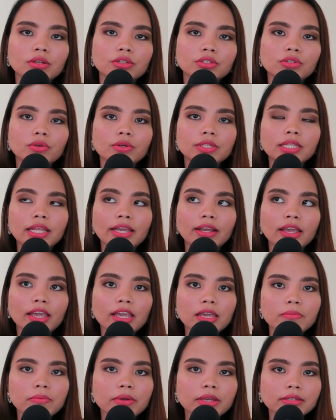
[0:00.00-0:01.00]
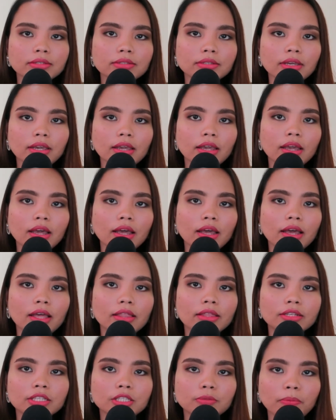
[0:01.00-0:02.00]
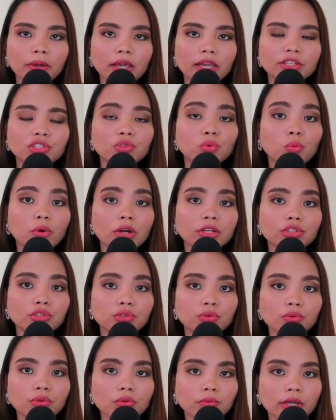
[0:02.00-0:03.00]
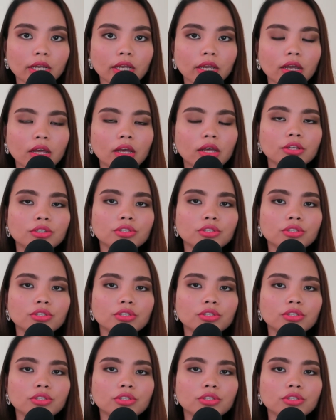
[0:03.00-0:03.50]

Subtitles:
So it's like ABC and then space 1, 2, 3.